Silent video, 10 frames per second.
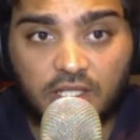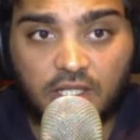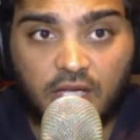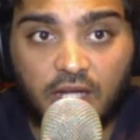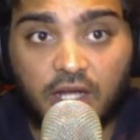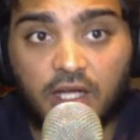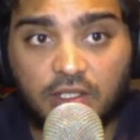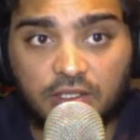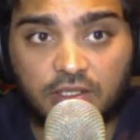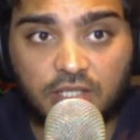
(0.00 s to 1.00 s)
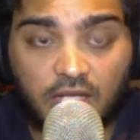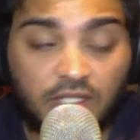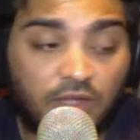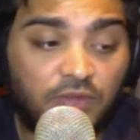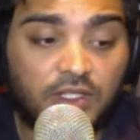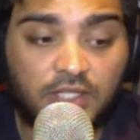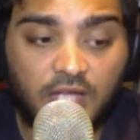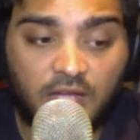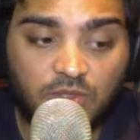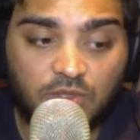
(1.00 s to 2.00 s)
and hurdles and difficult
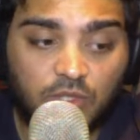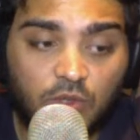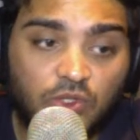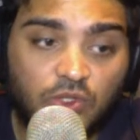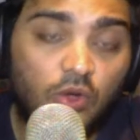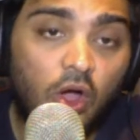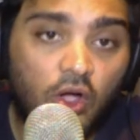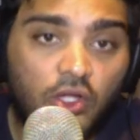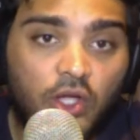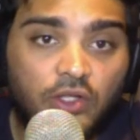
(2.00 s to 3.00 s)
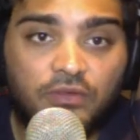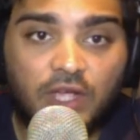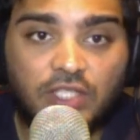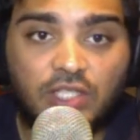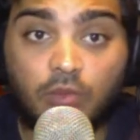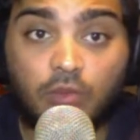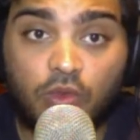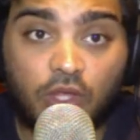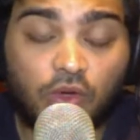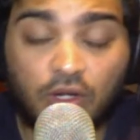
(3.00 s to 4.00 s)
times, because you are going to face them more
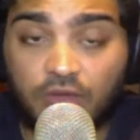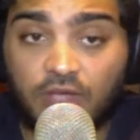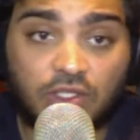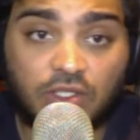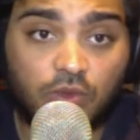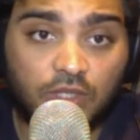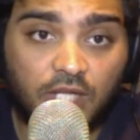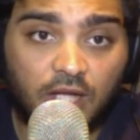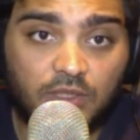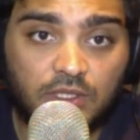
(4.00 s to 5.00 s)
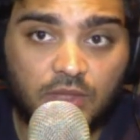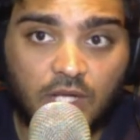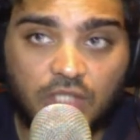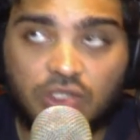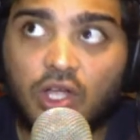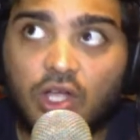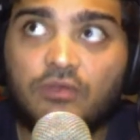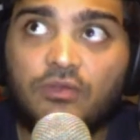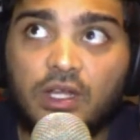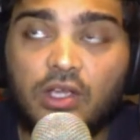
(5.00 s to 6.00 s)
than you're going to face the good times. It's not
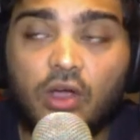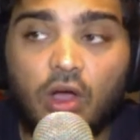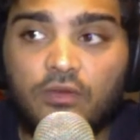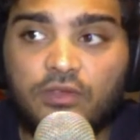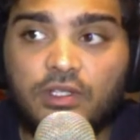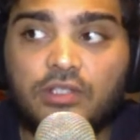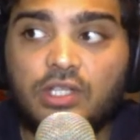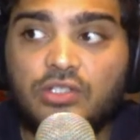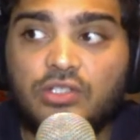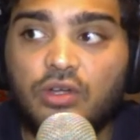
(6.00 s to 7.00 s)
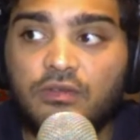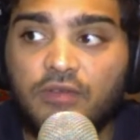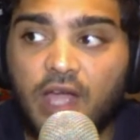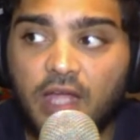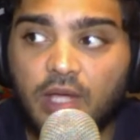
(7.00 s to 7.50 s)
very often that you're going to find